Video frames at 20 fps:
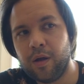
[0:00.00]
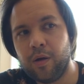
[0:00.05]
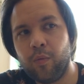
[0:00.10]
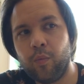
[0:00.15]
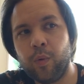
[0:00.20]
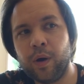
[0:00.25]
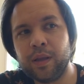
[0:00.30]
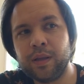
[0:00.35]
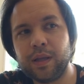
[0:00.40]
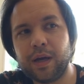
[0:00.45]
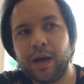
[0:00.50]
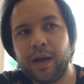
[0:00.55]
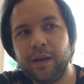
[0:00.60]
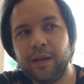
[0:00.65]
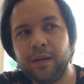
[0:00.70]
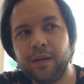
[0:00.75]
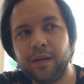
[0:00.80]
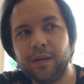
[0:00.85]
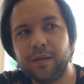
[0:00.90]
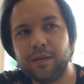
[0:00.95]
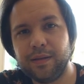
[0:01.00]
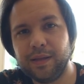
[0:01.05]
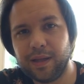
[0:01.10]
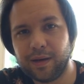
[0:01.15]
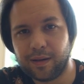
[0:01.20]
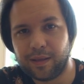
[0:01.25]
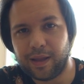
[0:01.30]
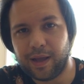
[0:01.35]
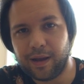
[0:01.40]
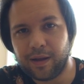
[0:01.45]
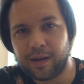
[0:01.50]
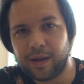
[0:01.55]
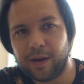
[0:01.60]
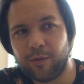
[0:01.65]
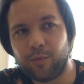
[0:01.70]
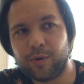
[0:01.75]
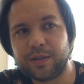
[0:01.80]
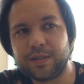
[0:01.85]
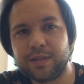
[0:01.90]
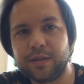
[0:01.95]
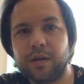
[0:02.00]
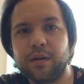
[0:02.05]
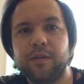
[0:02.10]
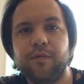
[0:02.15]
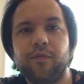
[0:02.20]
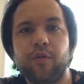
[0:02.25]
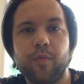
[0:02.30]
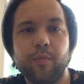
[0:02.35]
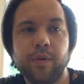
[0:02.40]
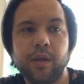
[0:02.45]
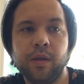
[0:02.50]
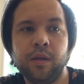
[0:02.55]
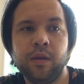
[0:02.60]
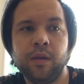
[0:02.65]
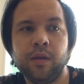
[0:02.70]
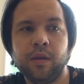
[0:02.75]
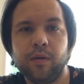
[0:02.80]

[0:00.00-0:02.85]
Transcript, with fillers: What I didn't like and what sucked for me